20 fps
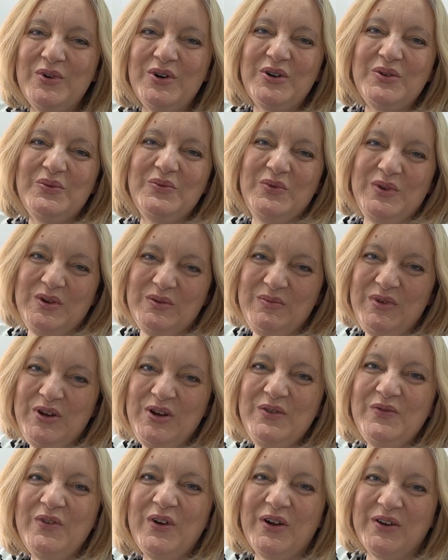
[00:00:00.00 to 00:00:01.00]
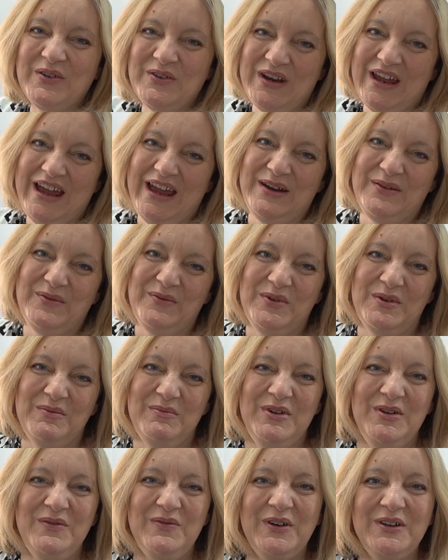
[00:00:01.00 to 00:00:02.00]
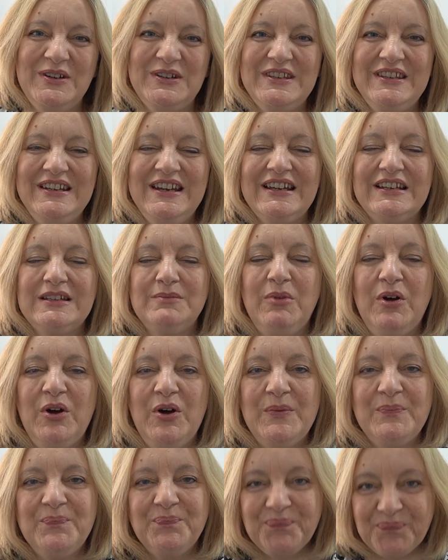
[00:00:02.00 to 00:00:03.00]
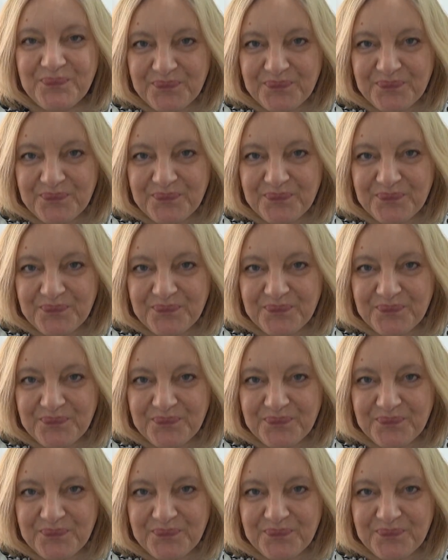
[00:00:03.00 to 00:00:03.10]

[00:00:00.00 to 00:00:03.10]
we'll move on now. We'll move on to the next part.